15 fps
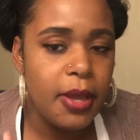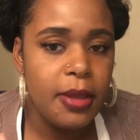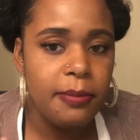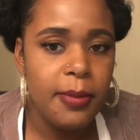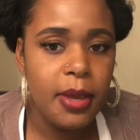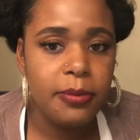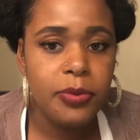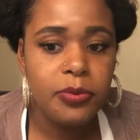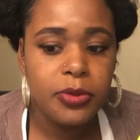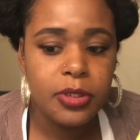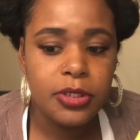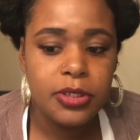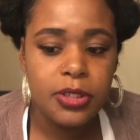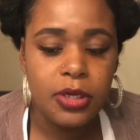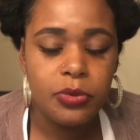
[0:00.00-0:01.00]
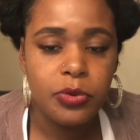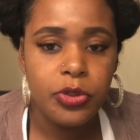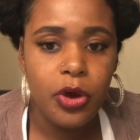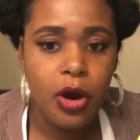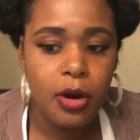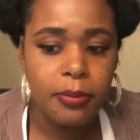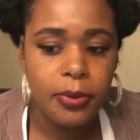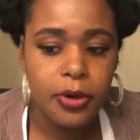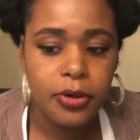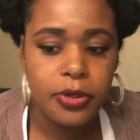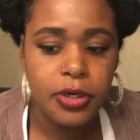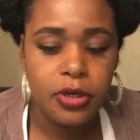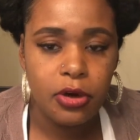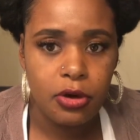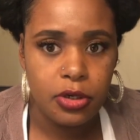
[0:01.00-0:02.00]
it made me really sick with heartburn
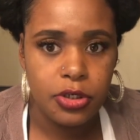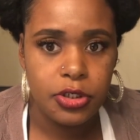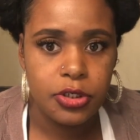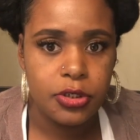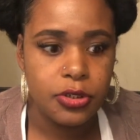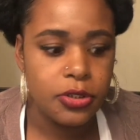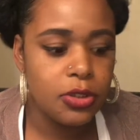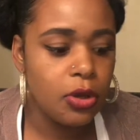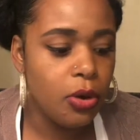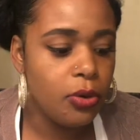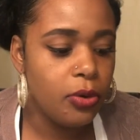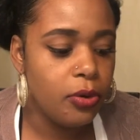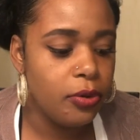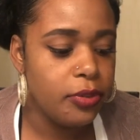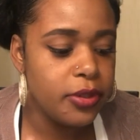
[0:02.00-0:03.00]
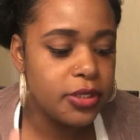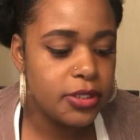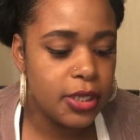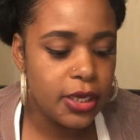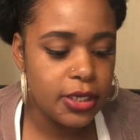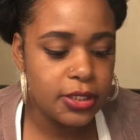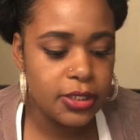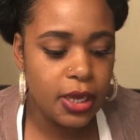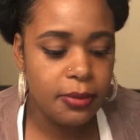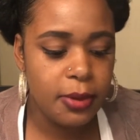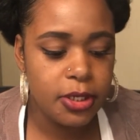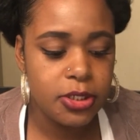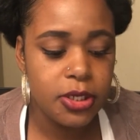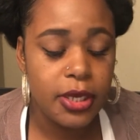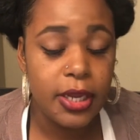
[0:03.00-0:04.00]
and nausea. So the second time
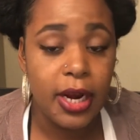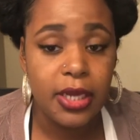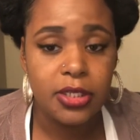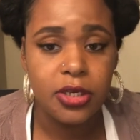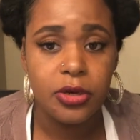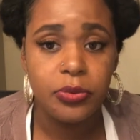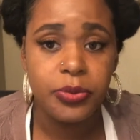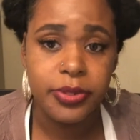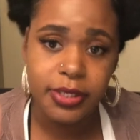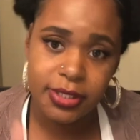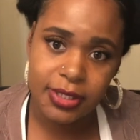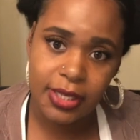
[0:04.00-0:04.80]
I took it with the